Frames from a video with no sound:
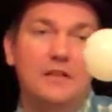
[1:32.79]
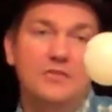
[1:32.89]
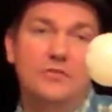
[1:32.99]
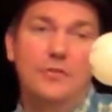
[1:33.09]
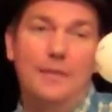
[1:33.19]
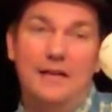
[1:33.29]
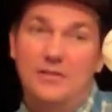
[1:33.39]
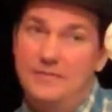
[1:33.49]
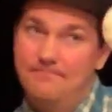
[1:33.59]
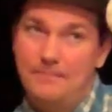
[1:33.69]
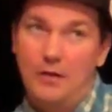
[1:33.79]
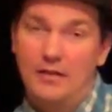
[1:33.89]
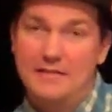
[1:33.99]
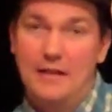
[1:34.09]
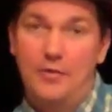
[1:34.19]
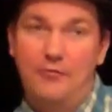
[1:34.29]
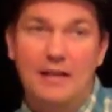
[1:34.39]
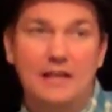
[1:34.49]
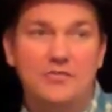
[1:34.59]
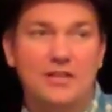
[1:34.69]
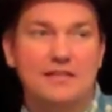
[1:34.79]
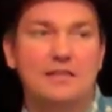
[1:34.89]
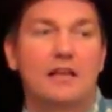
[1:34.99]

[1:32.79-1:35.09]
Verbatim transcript: to about, oh, let's say 3 inches,